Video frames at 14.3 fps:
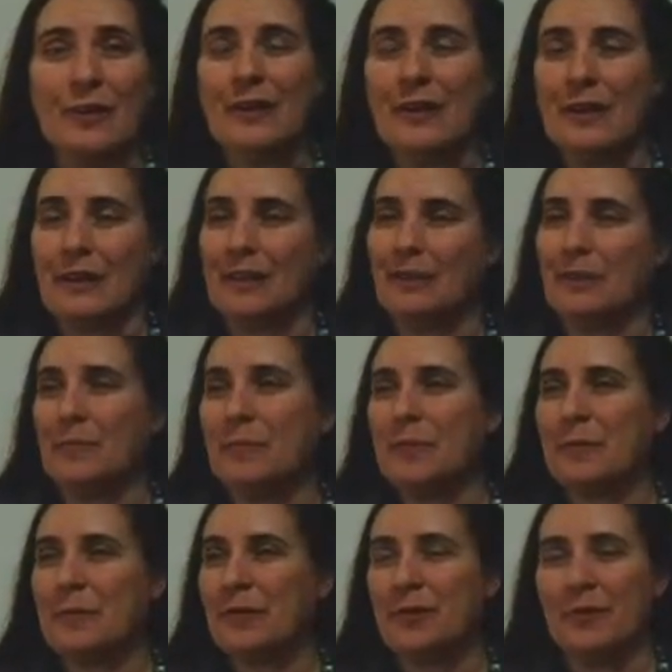You know, maybe all
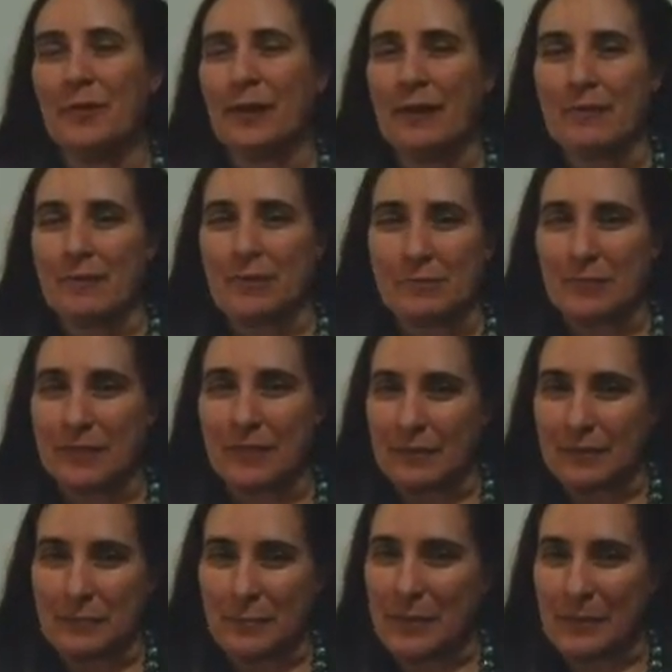you have this week to
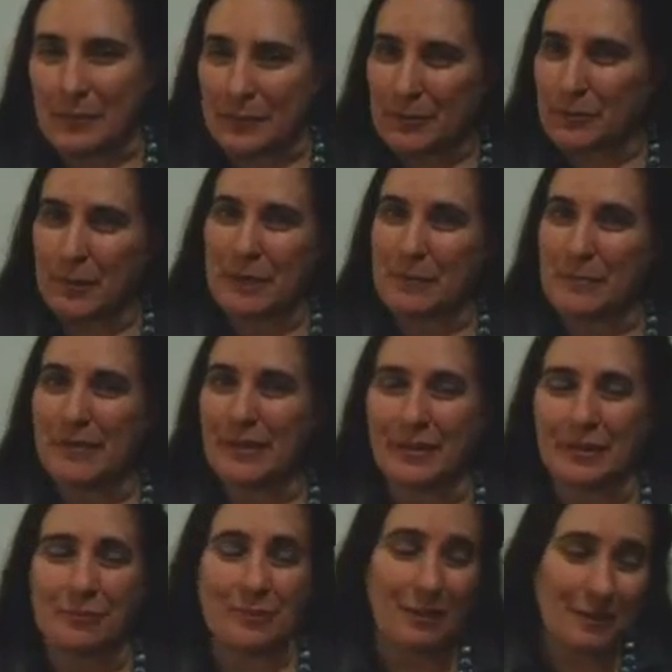spare is 20 bucks.
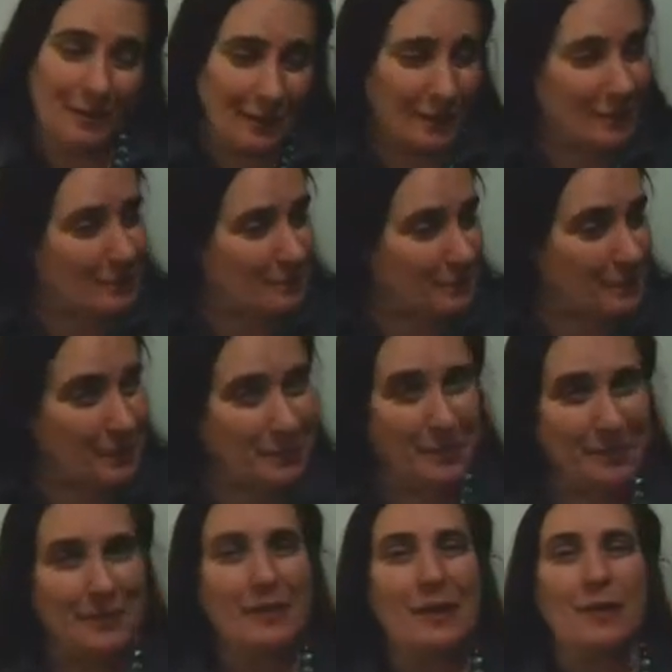Well, maybe it'll
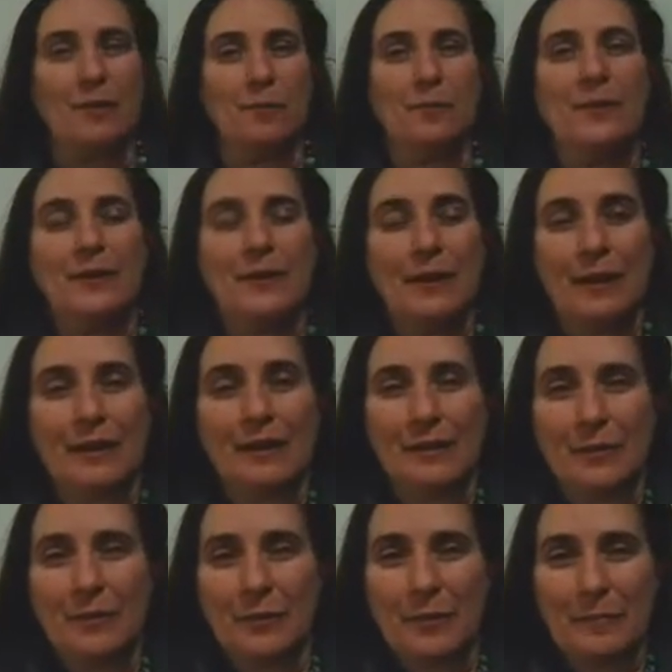help. You know, I
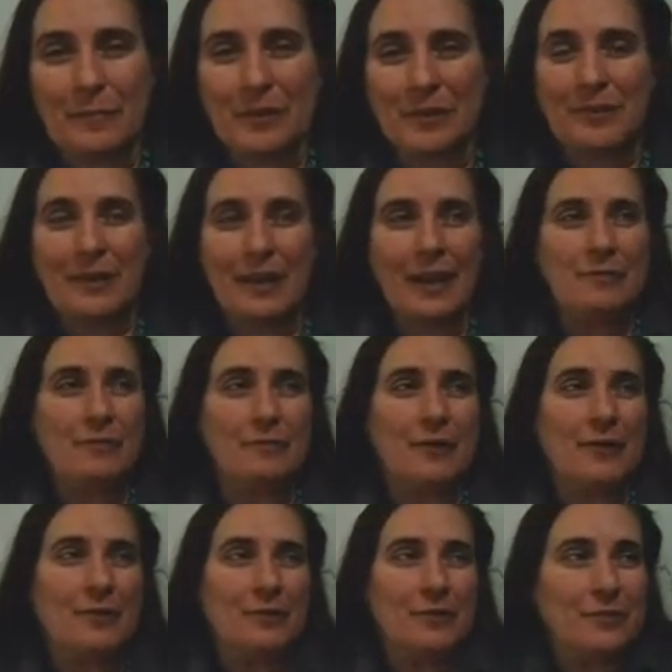mean, so you have to make your own
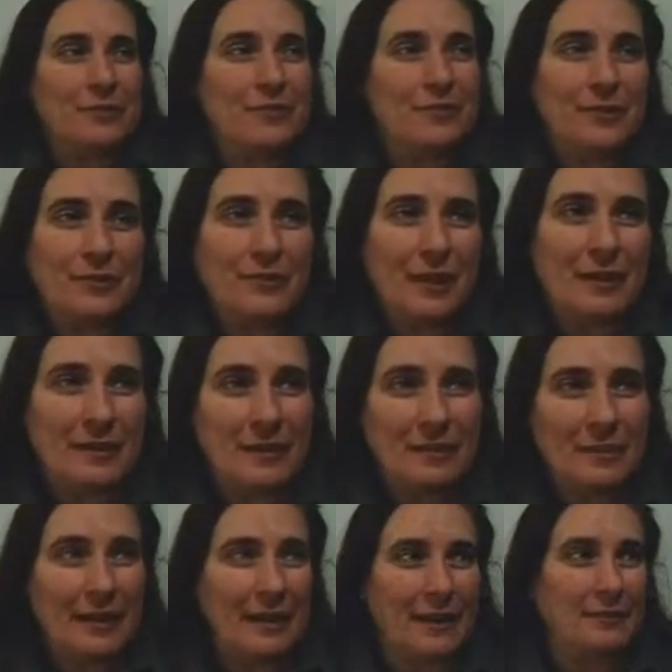decisions. On the other
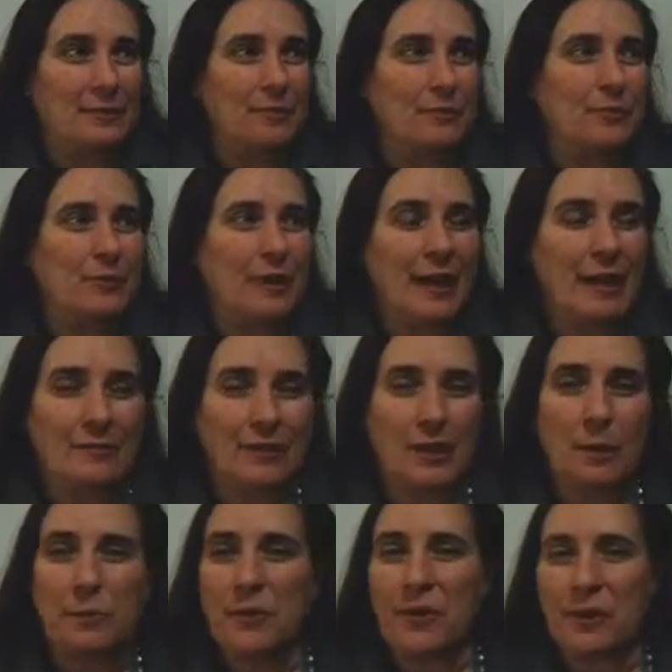hand, if you have a couple
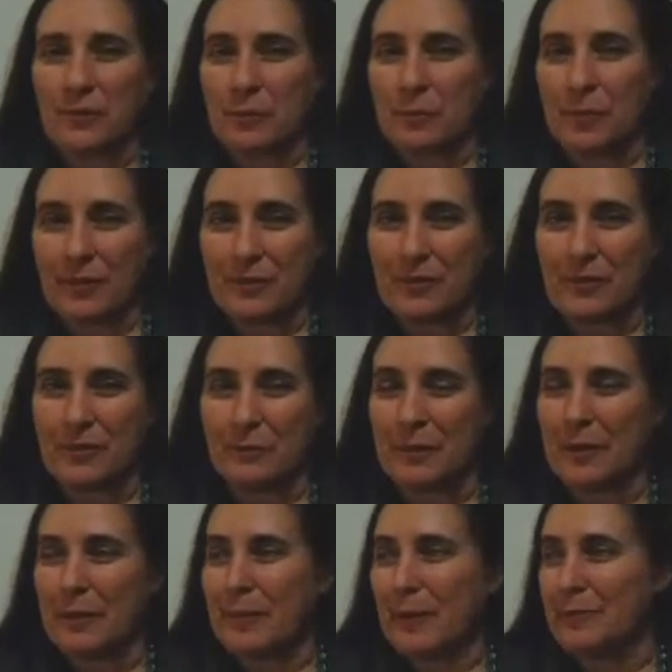hundred bucks to spare,
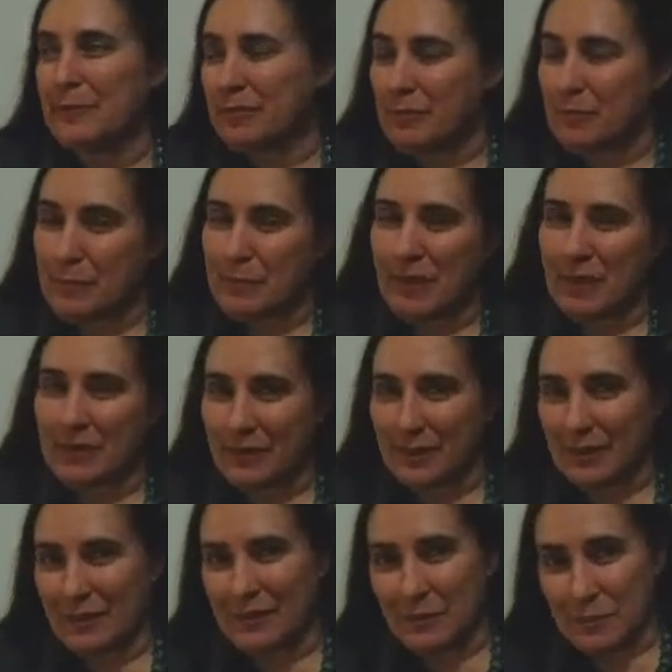maybe it would be better to get the
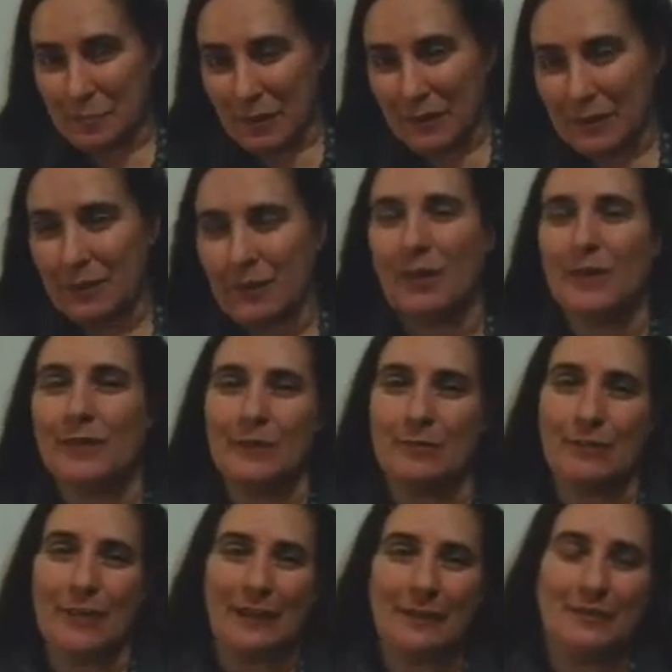better quality
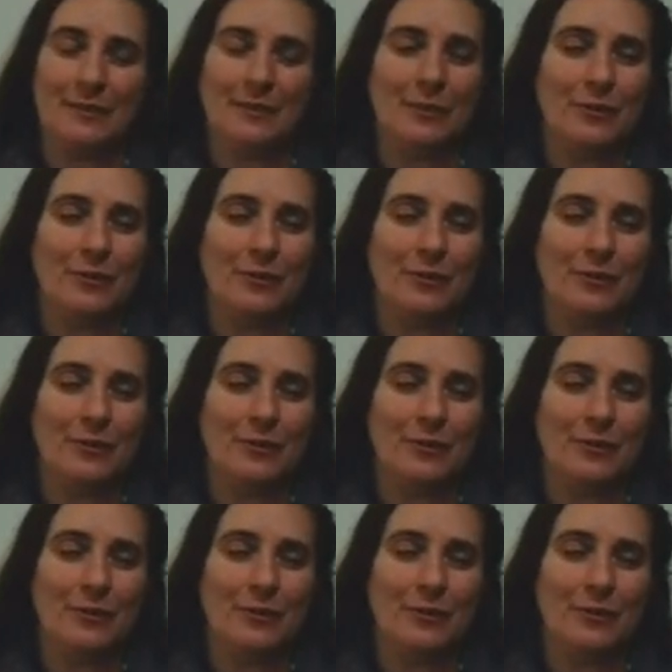flaxseed oil.